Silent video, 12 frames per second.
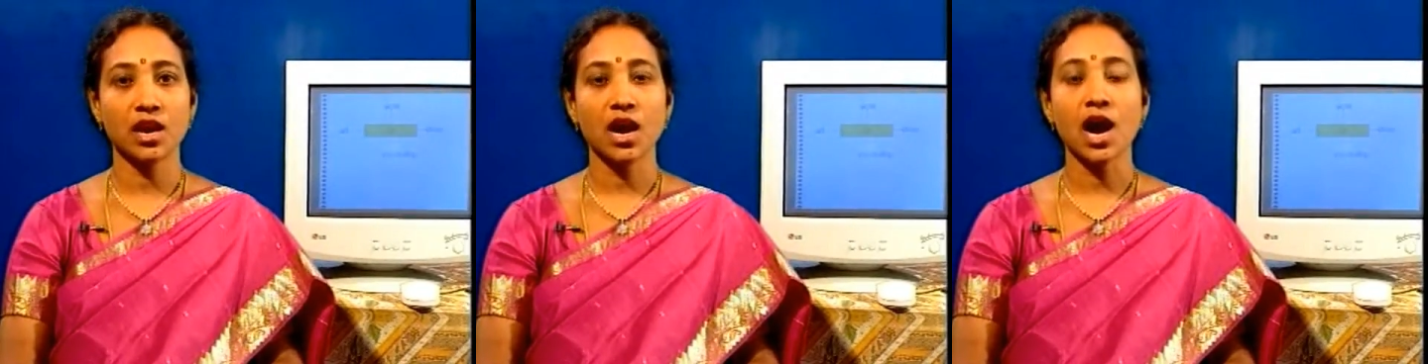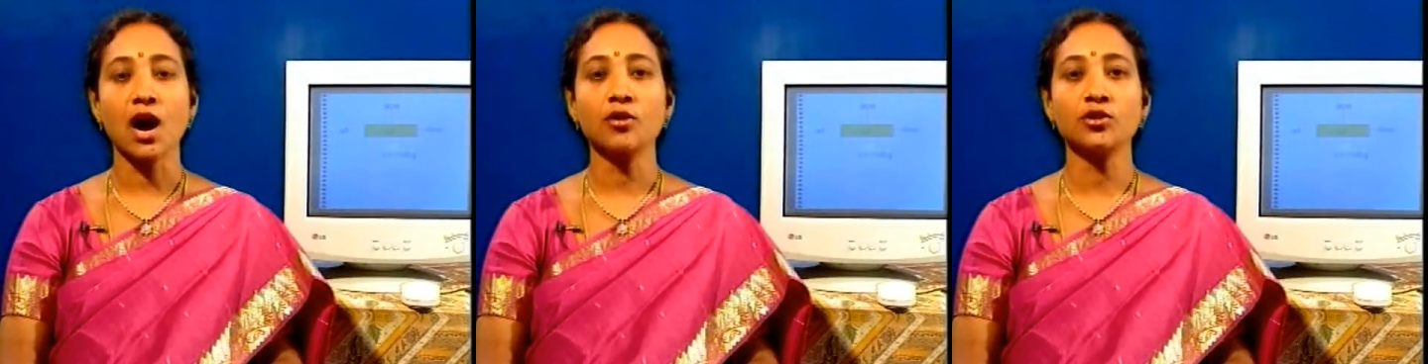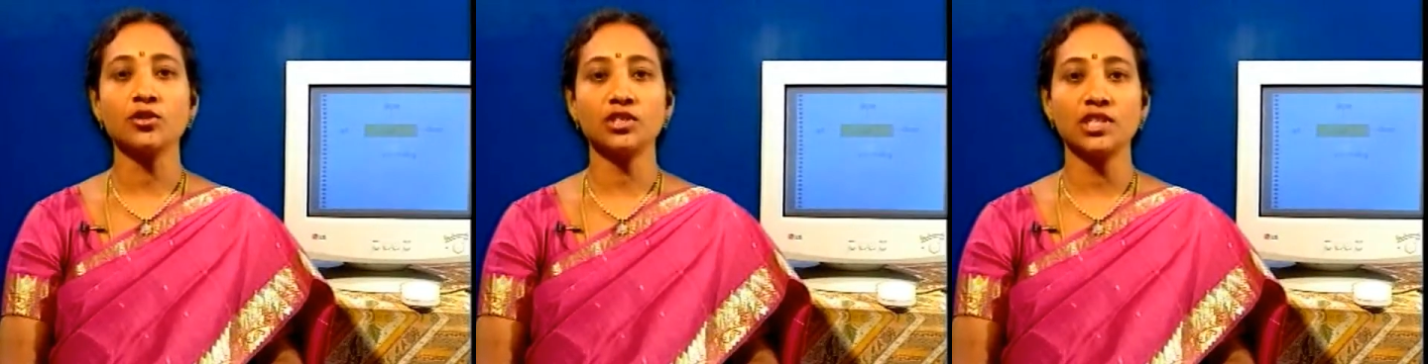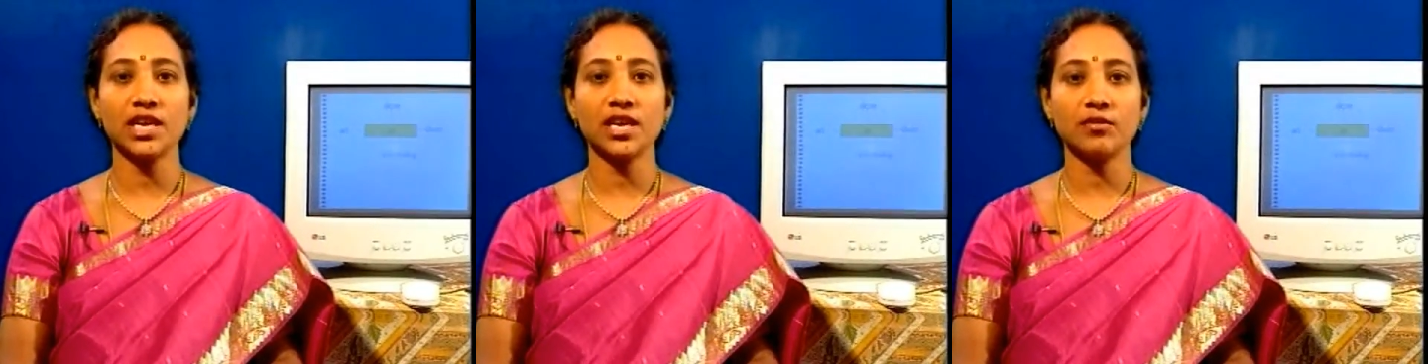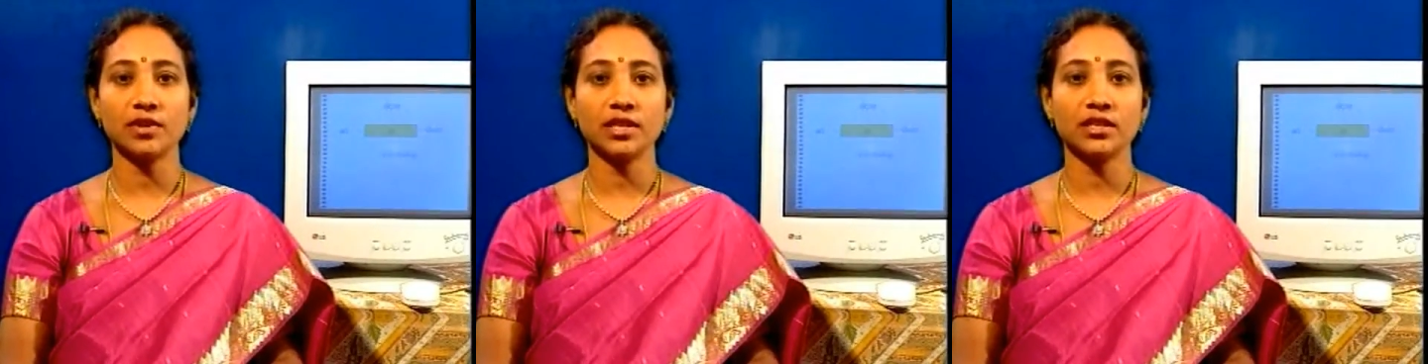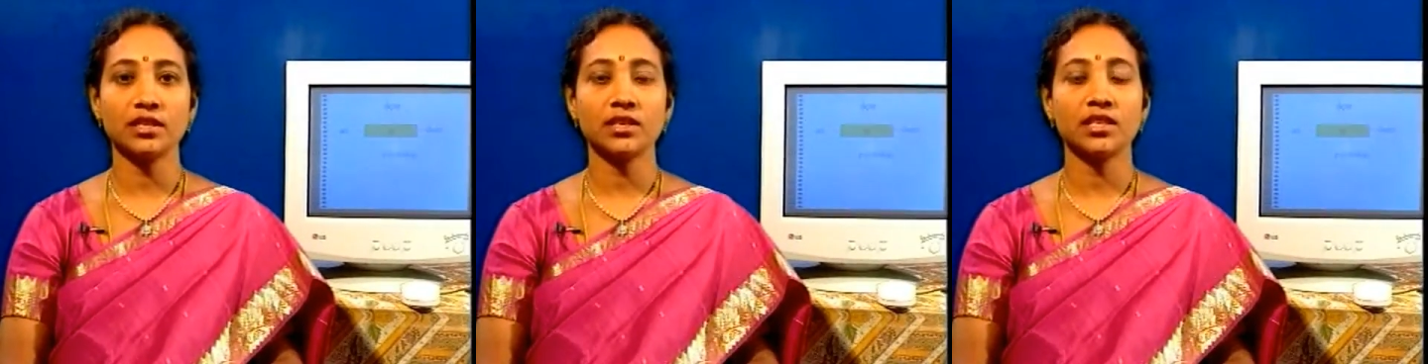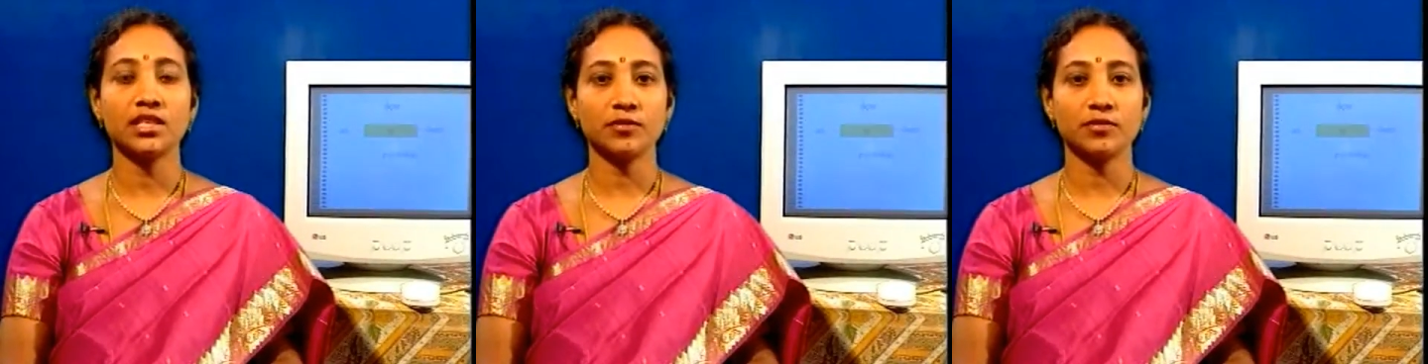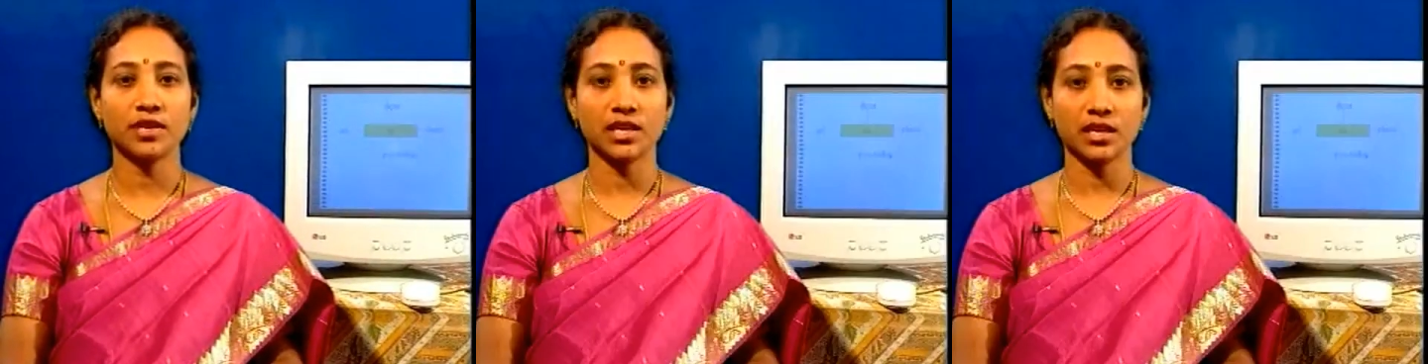how to deal with
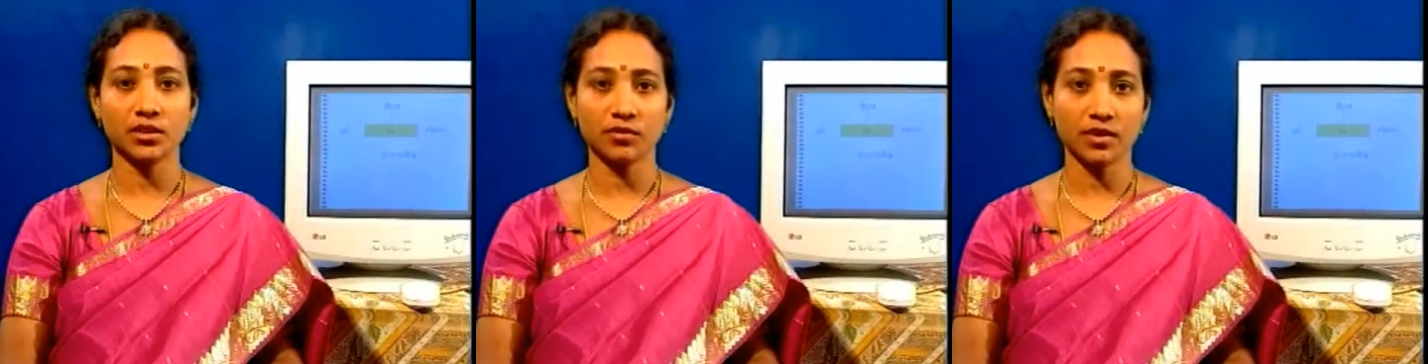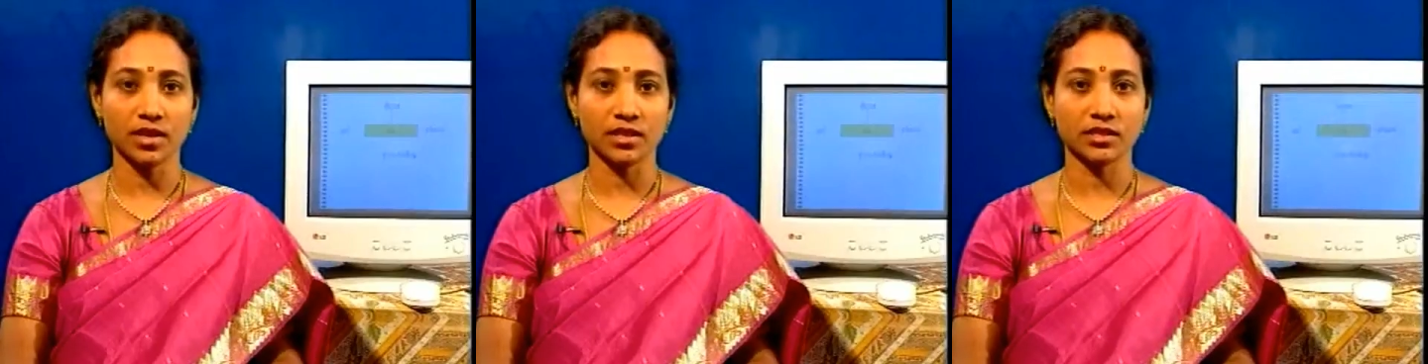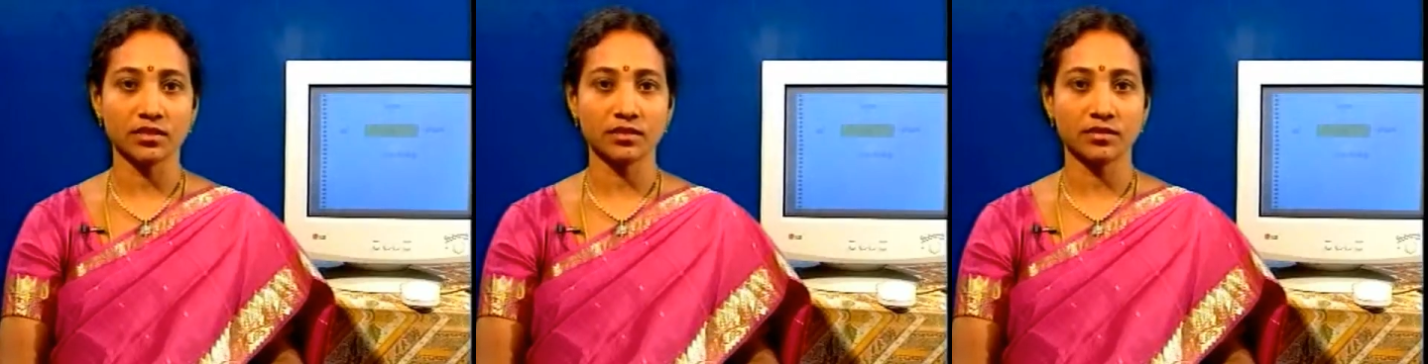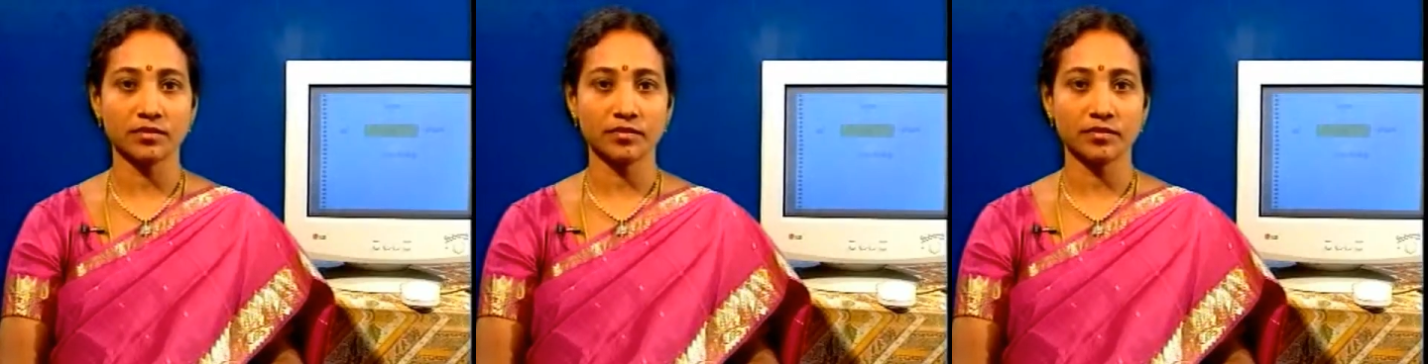difficult words.